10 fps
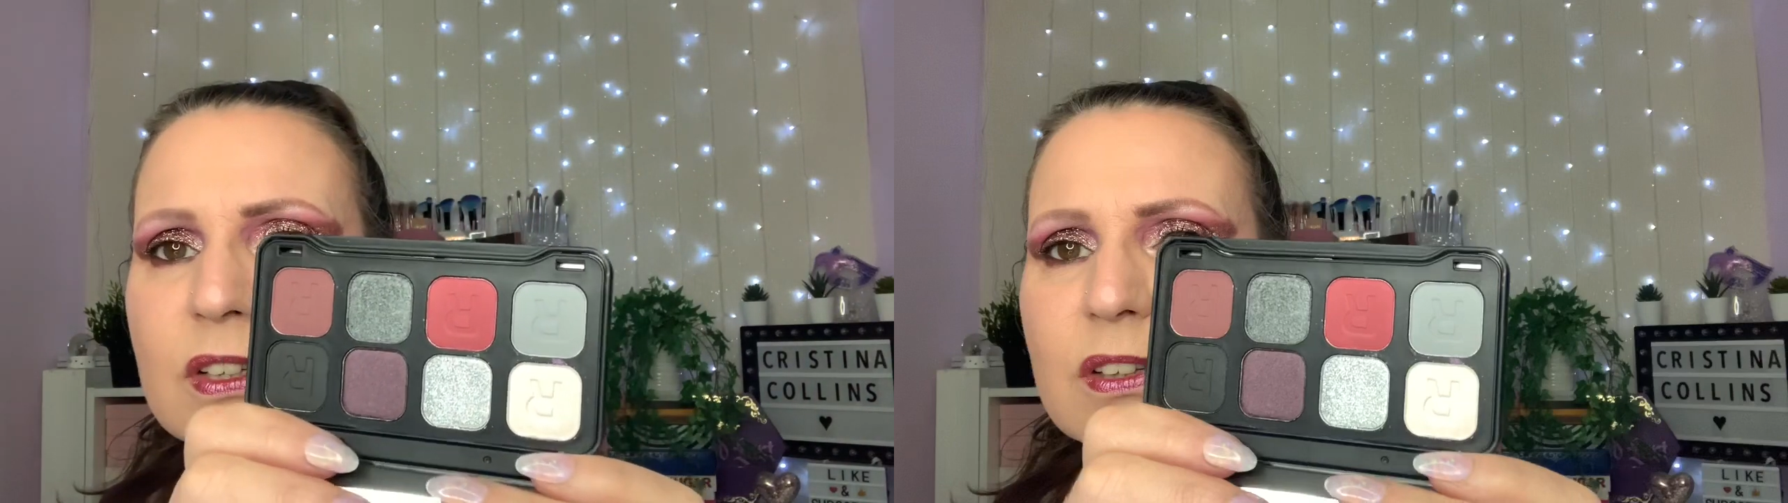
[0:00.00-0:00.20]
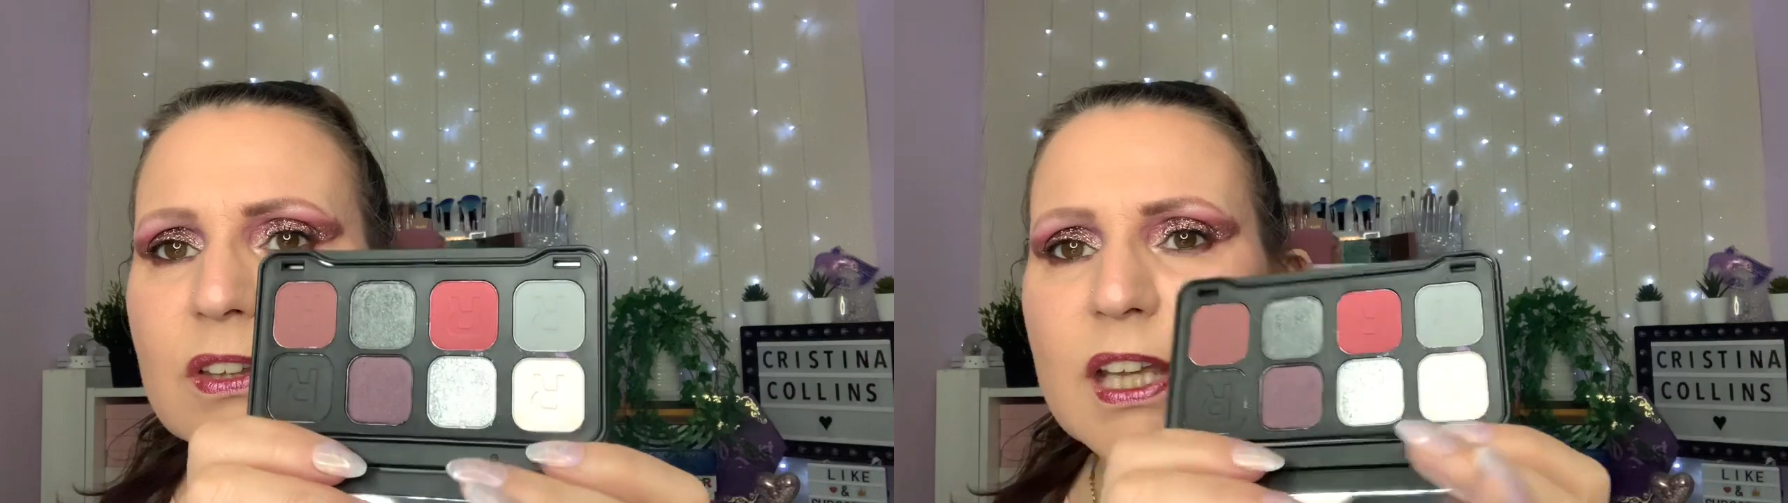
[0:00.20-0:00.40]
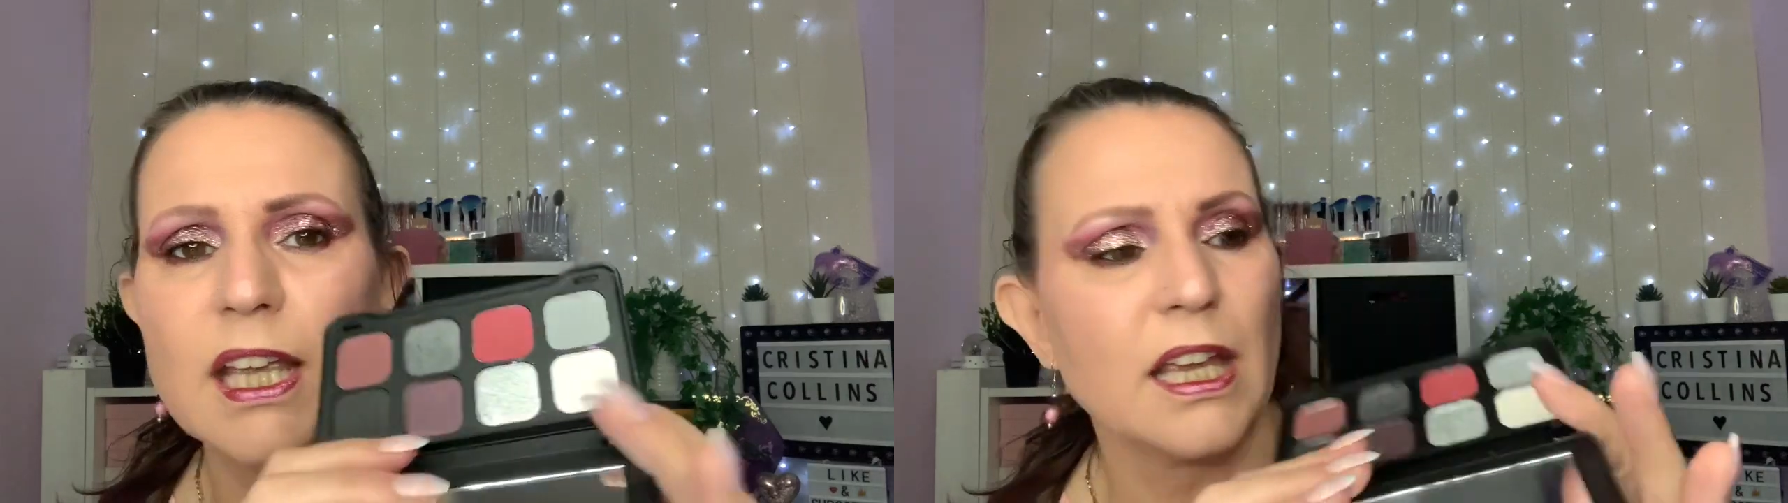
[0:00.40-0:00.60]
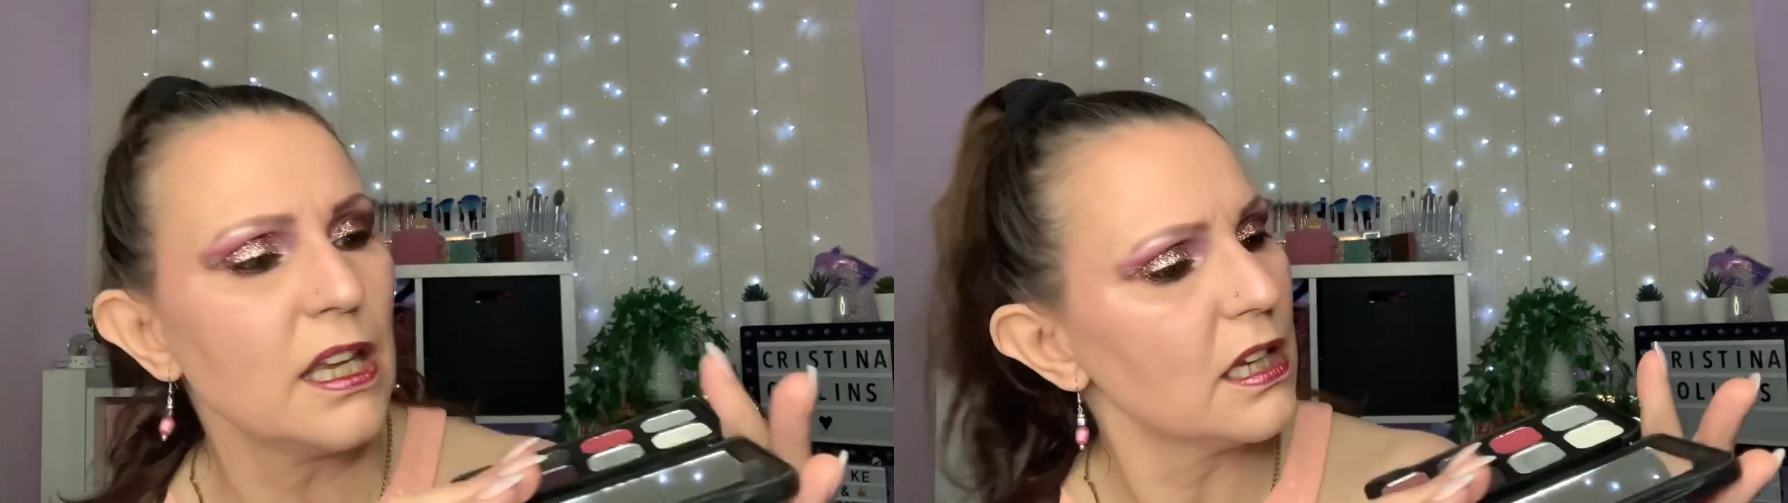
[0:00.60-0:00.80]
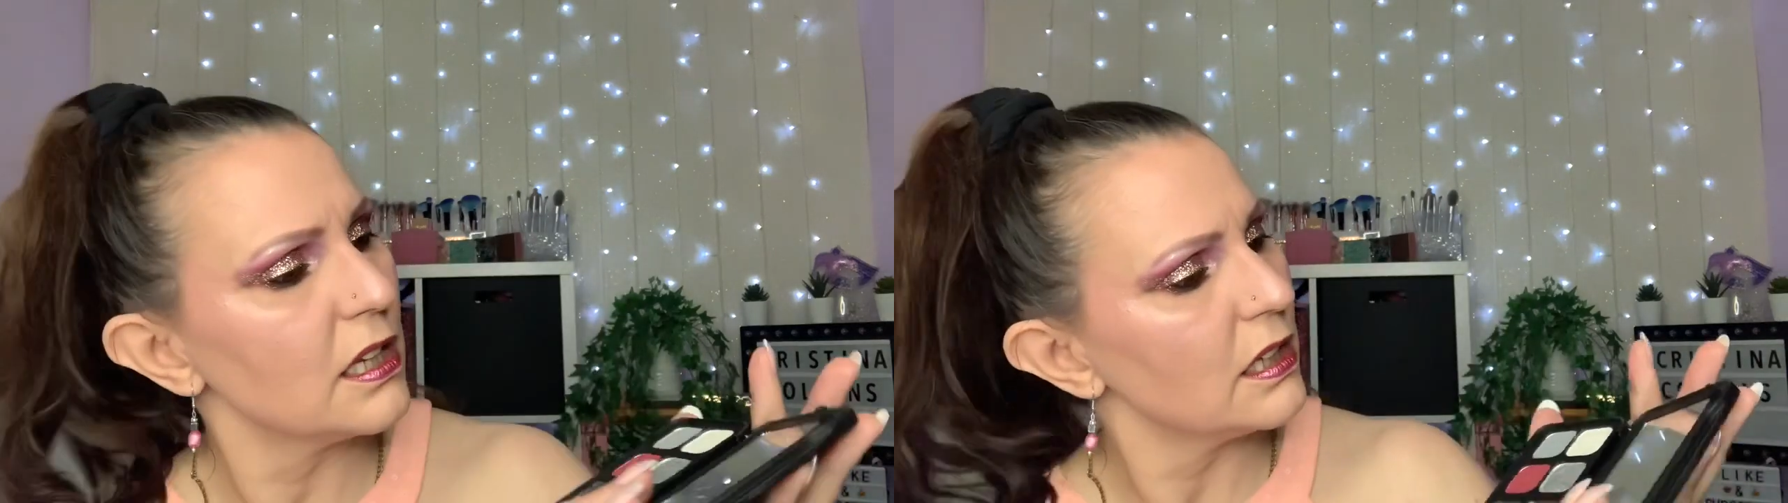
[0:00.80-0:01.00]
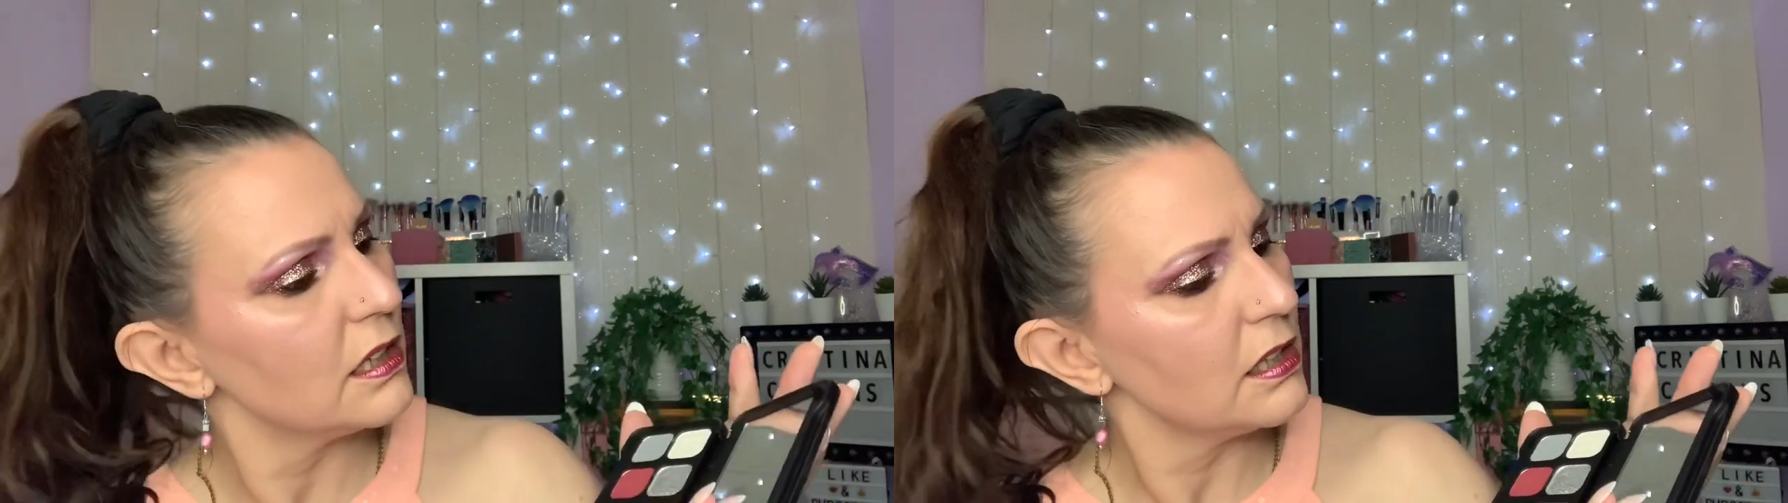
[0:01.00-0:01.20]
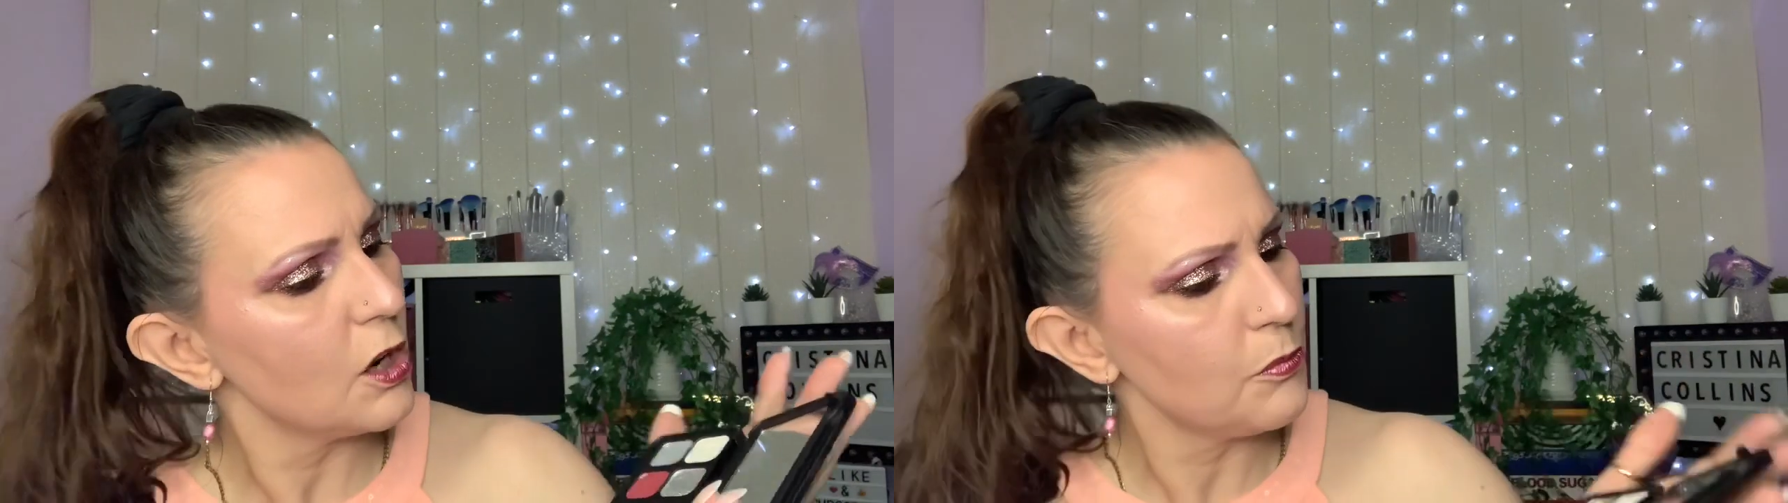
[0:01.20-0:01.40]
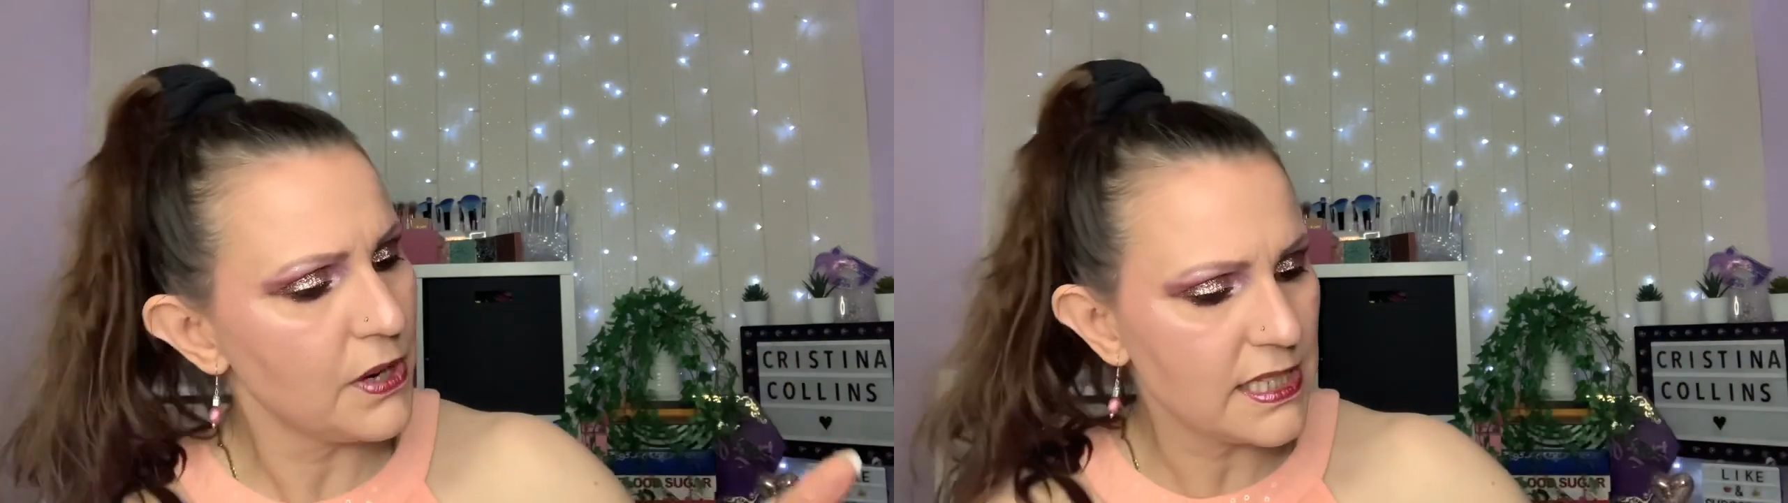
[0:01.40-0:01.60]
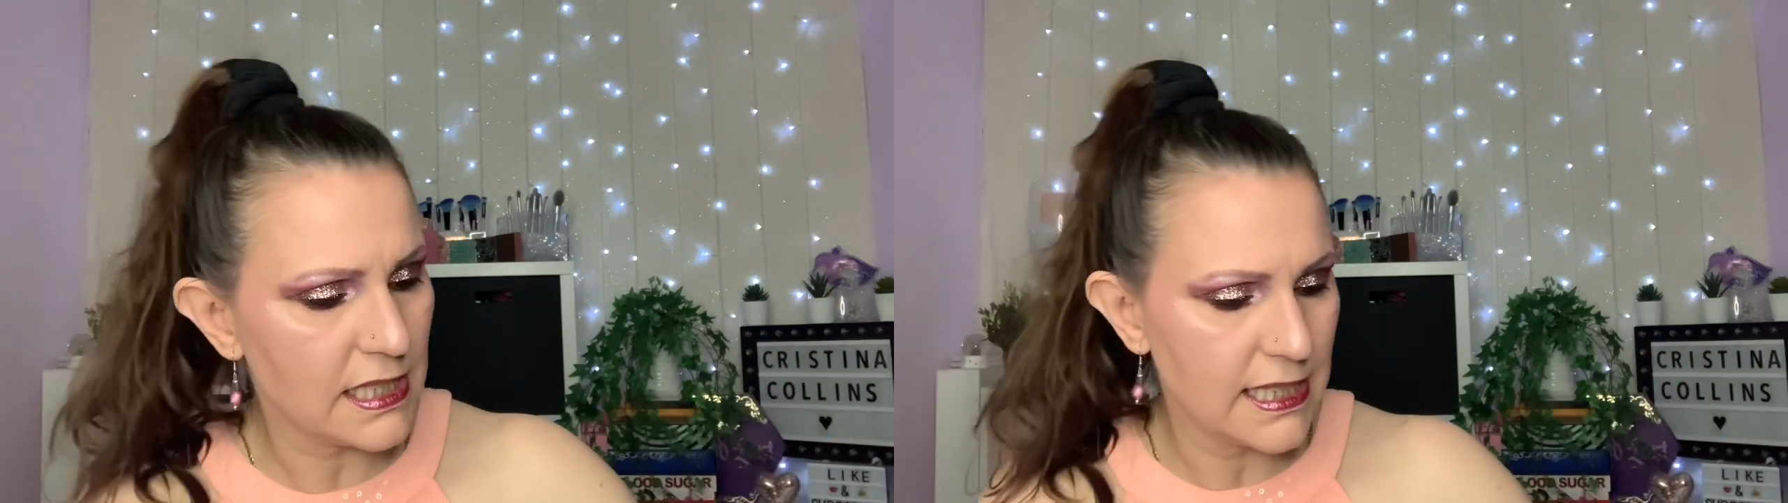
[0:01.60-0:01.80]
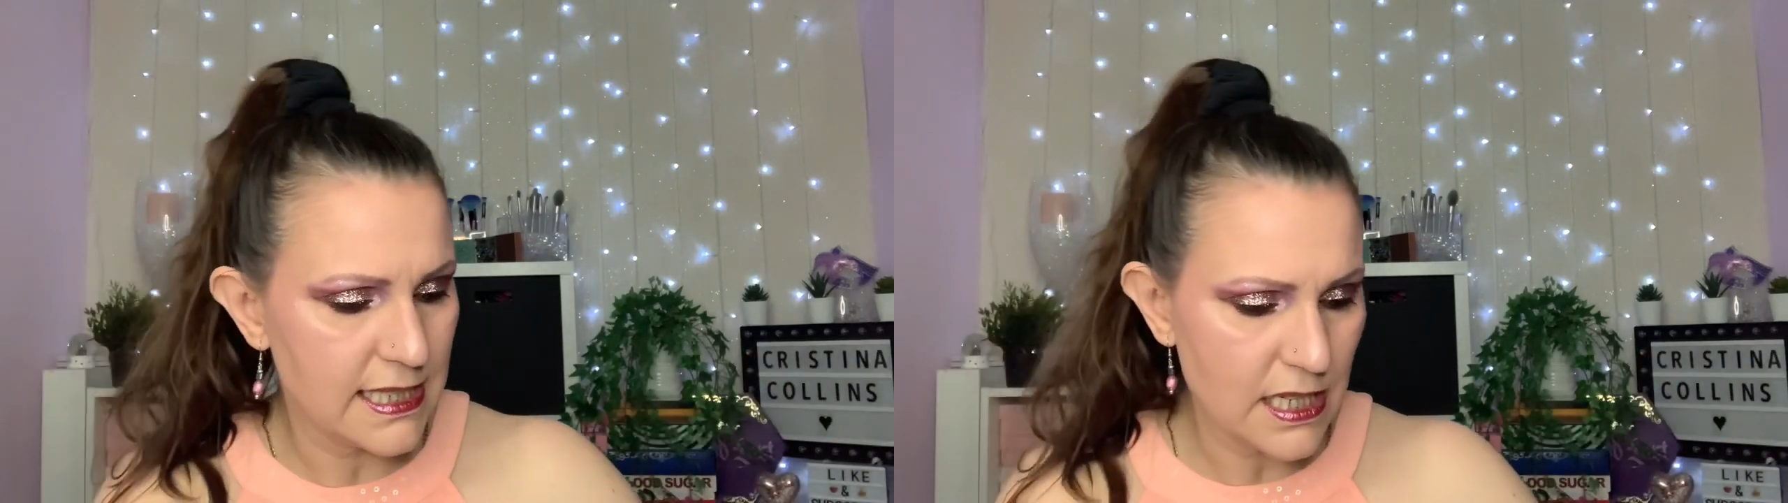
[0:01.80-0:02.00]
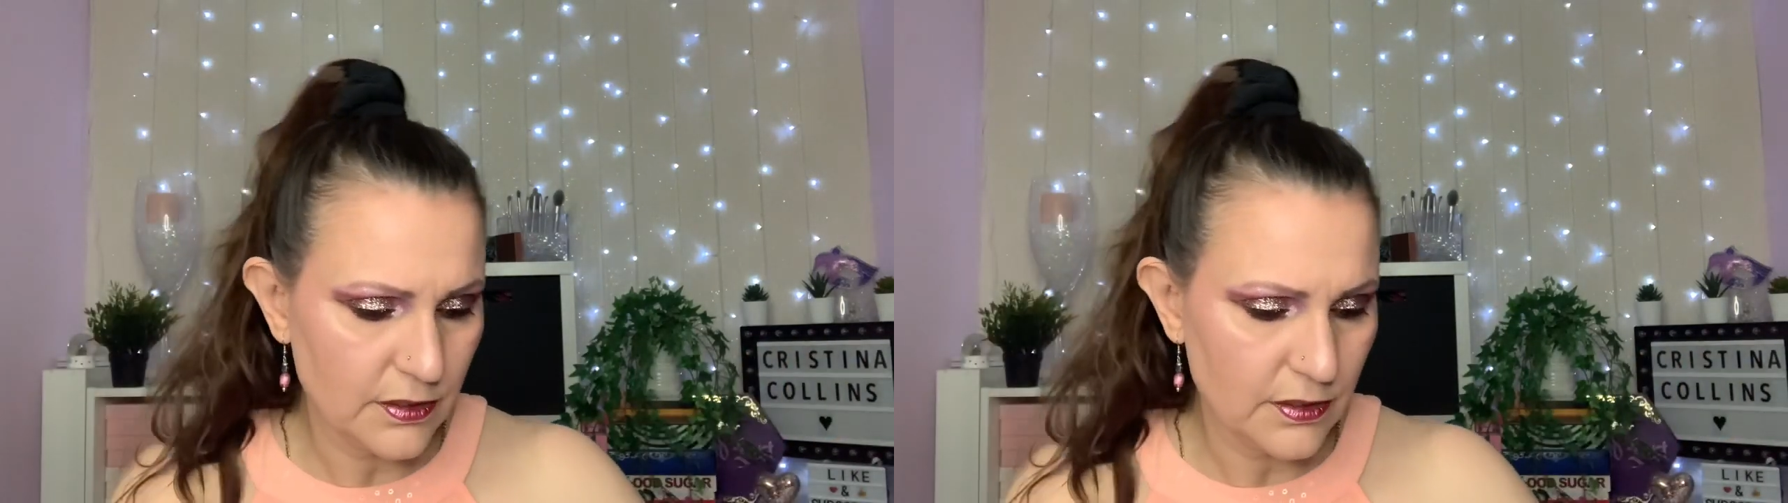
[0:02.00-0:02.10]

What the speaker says: on there. No pressed glitter.